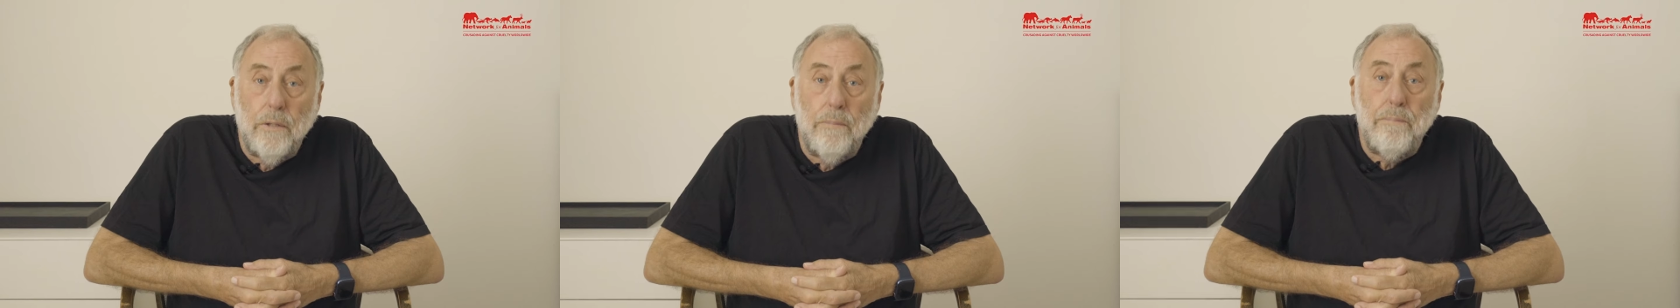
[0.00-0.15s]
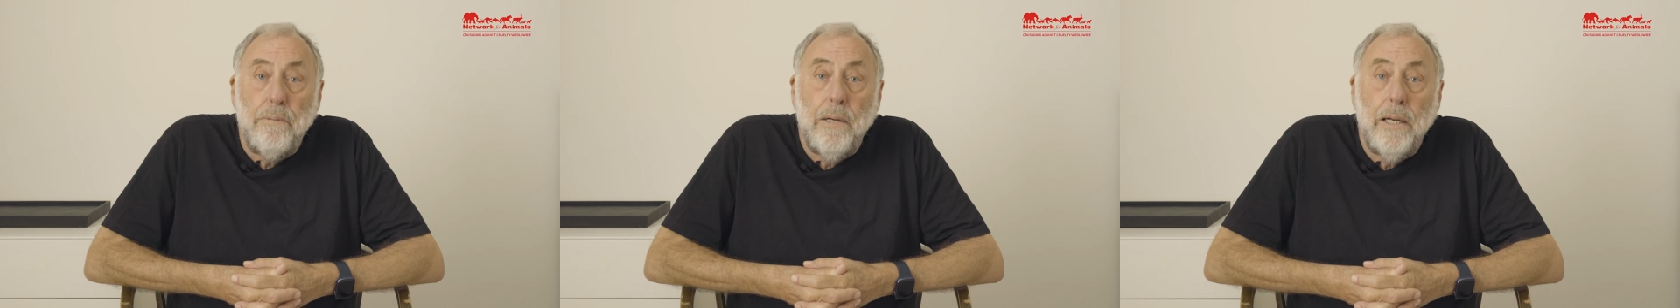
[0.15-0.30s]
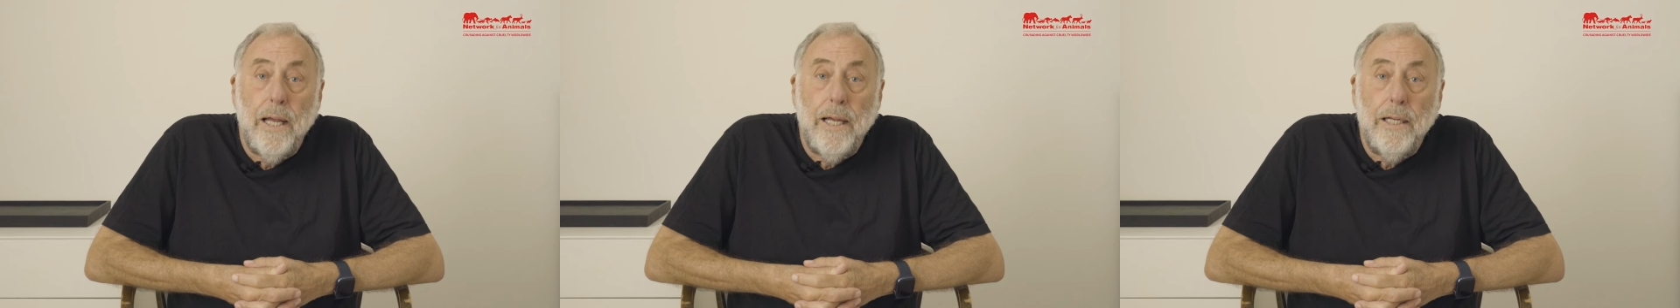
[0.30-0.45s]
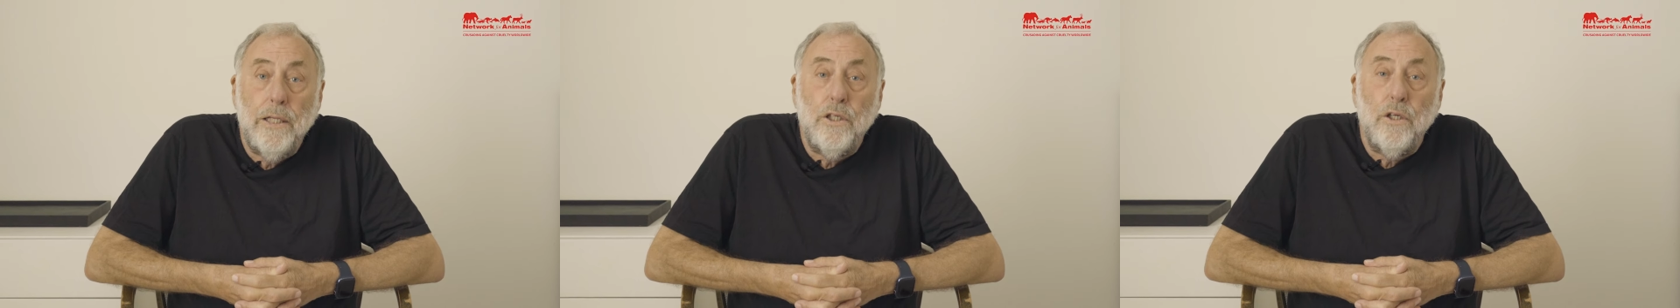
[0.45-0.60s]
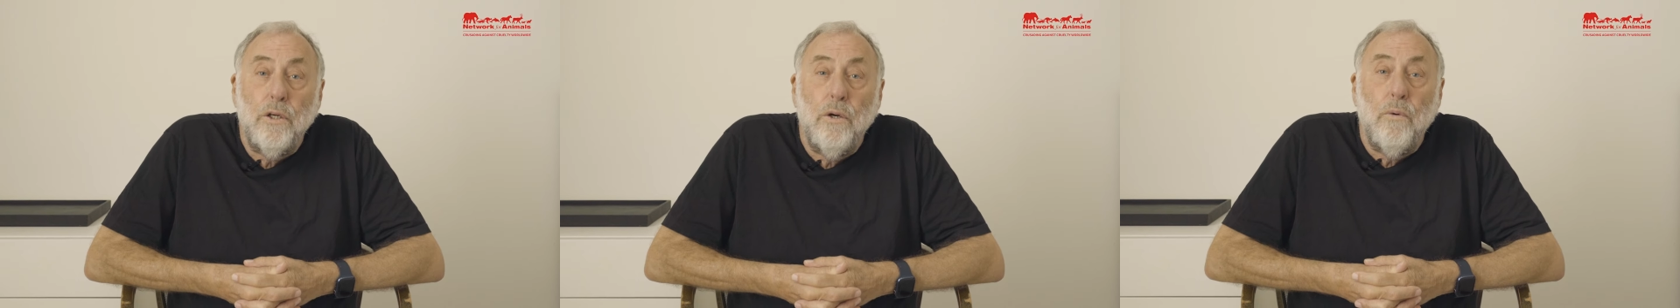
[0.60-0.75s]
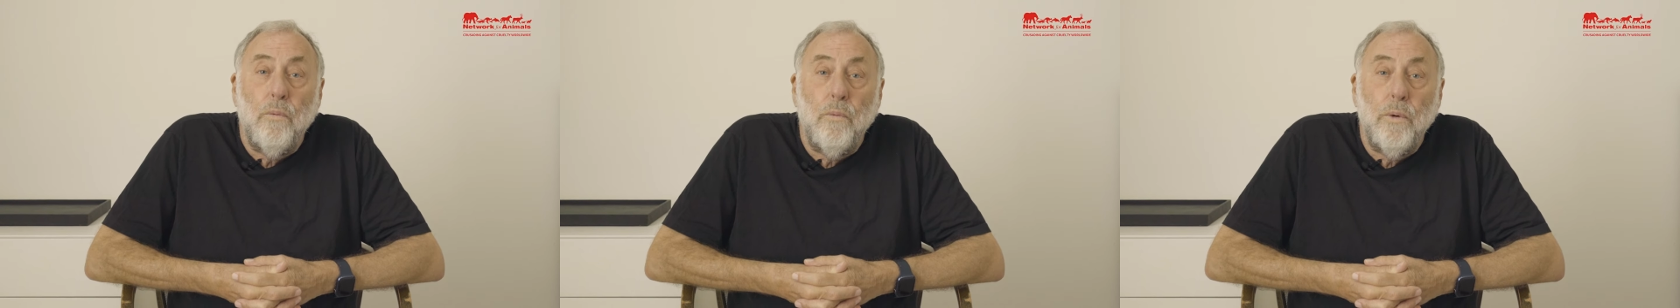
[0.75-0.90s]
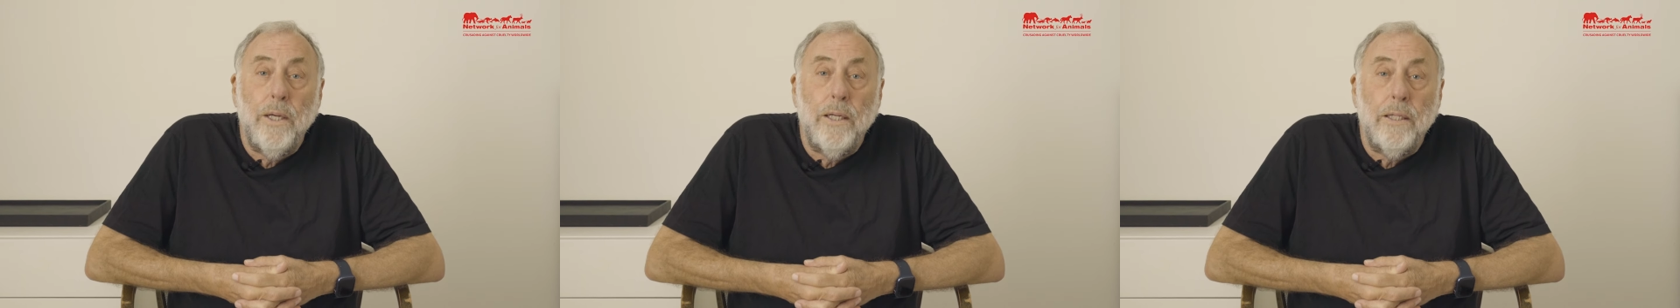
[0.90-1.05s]
a pledge
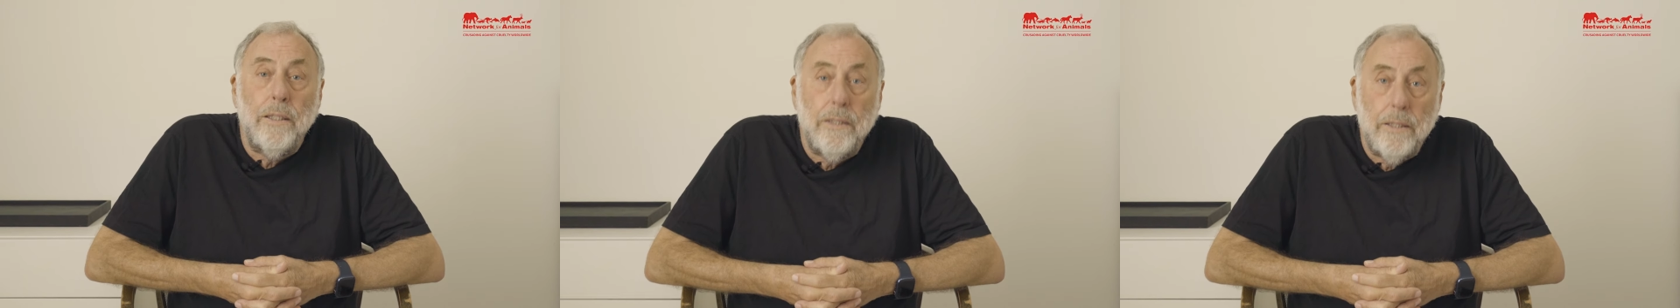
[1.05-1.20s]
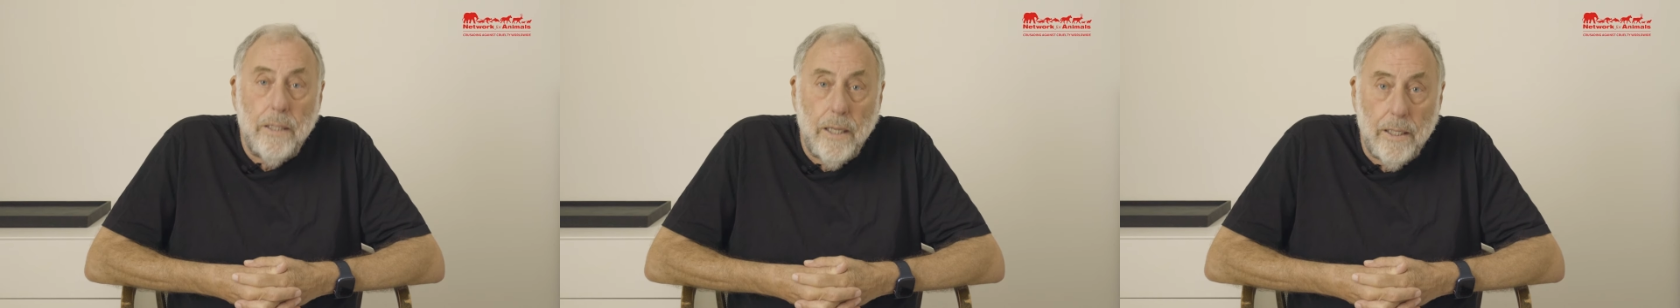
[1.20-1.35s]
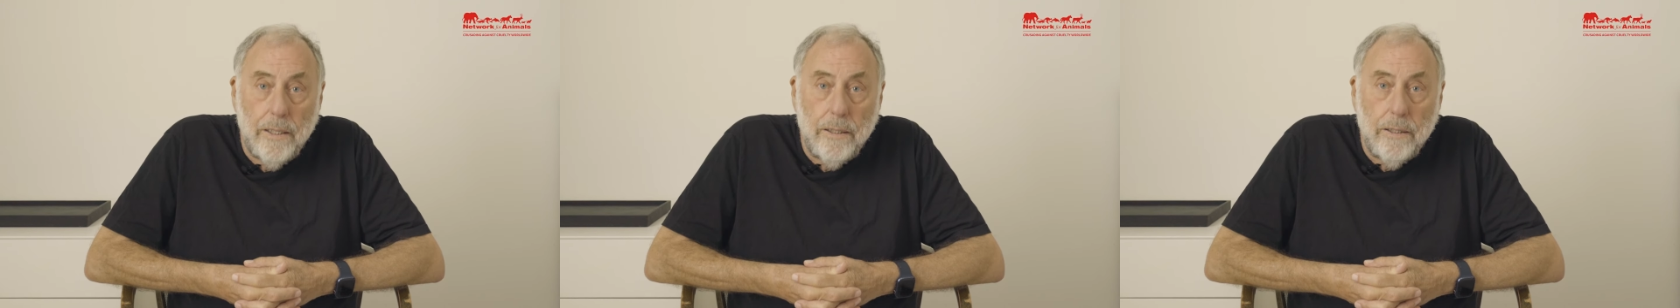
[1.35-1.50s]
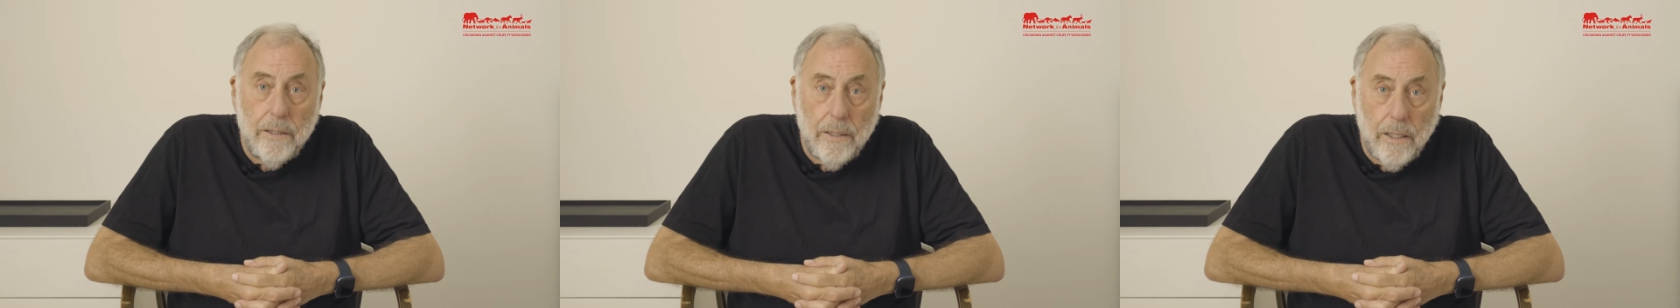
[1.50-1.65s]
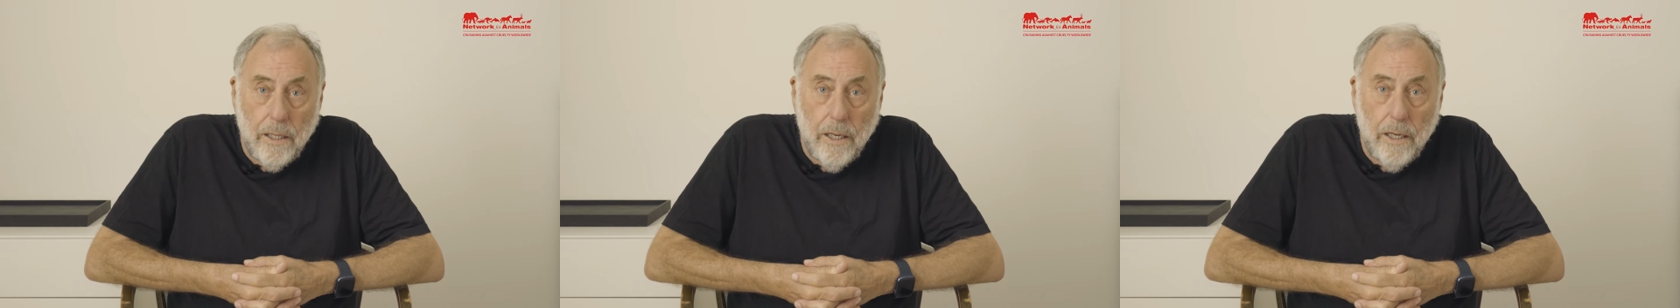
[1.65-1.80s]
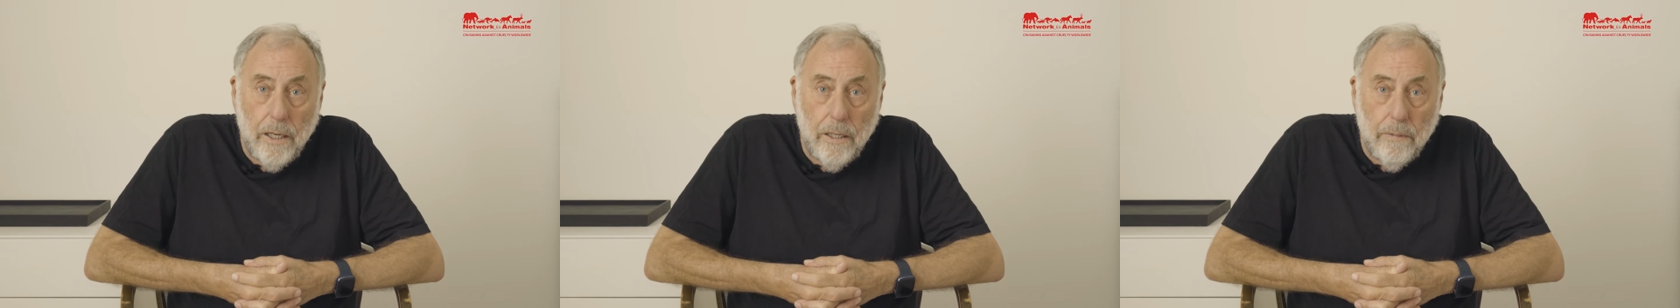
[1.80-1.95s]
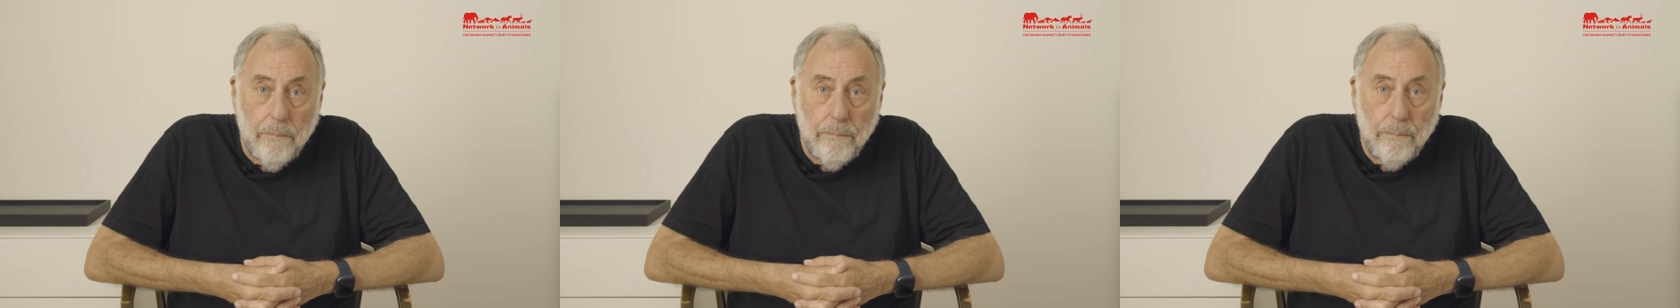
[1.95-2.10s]
we intend to
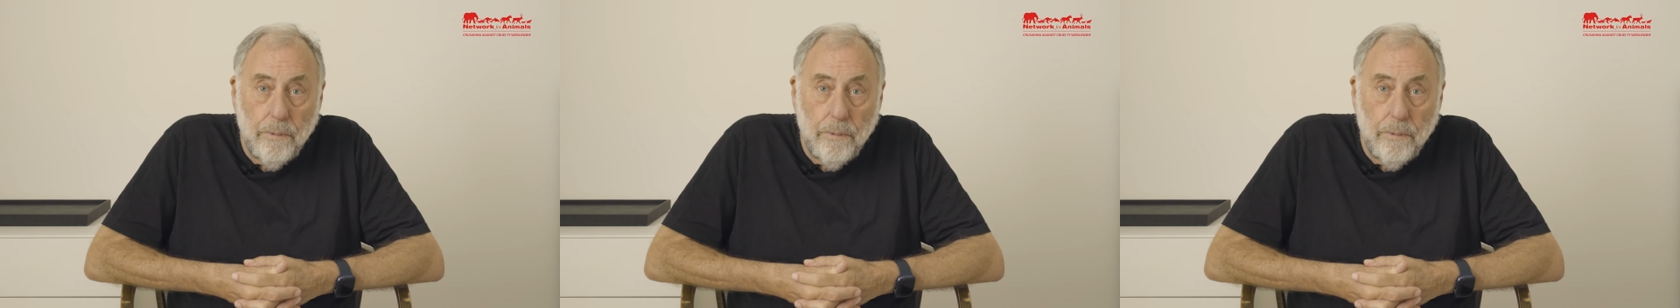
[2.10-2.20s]
keep.